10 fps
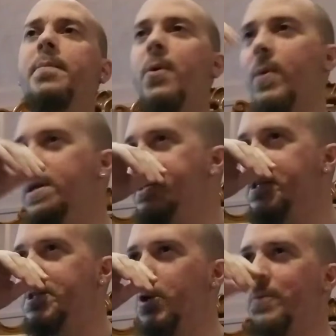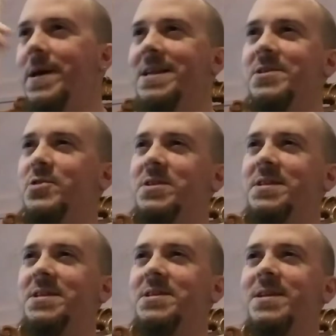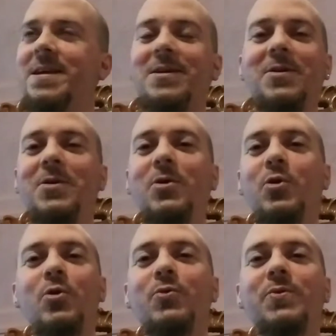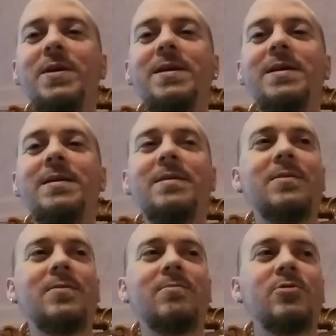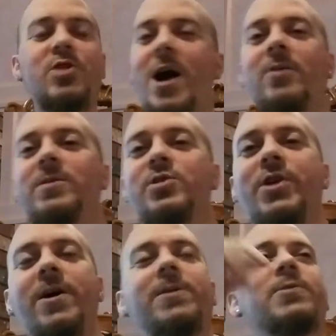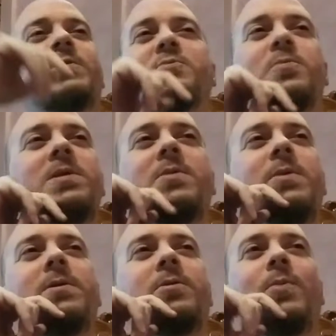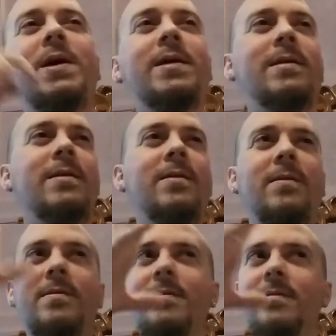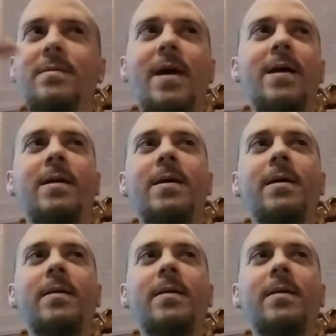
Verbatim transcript: But when he's the snowman, he's just this like goofy, childish character. It's really weird the way th- that